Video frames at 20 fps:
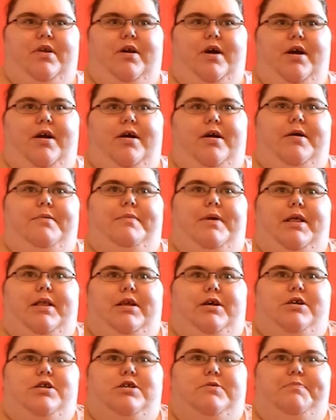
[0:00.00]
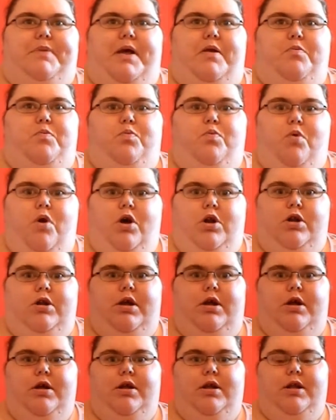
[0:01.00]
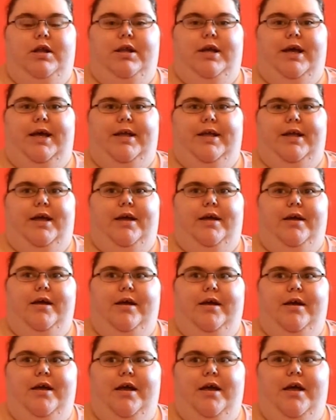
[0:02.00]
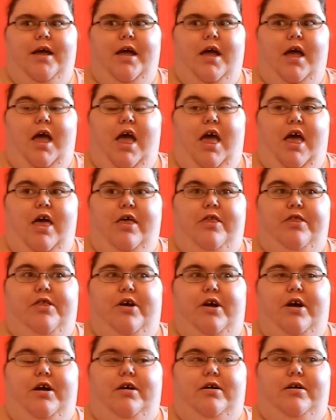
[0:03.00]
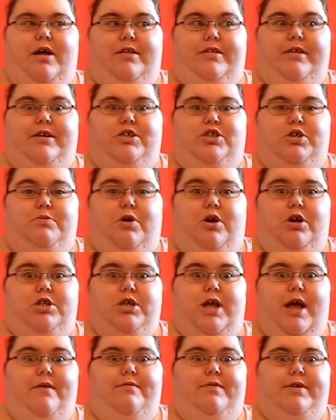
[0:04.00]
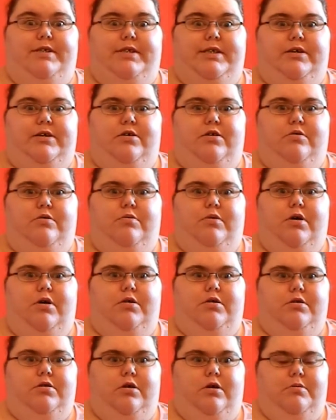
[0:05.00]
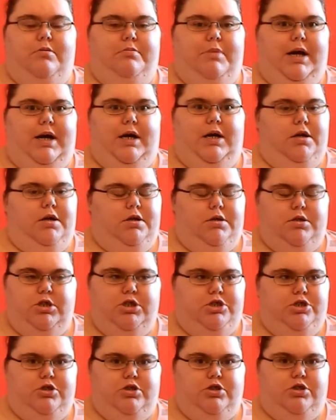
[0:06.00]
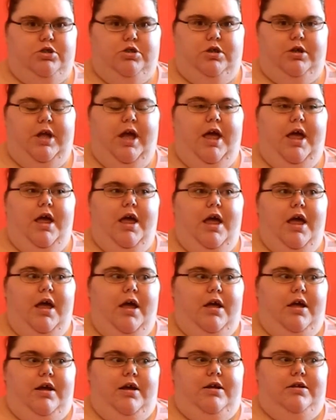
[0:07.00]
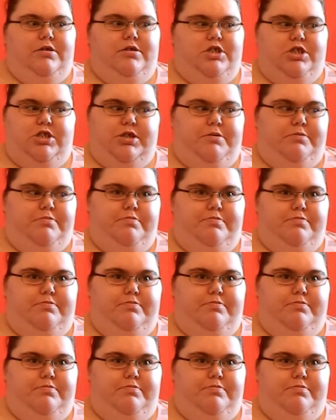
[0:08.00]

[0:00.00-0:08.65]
There's been one lady that I think she watched every single one going back. She just joined and she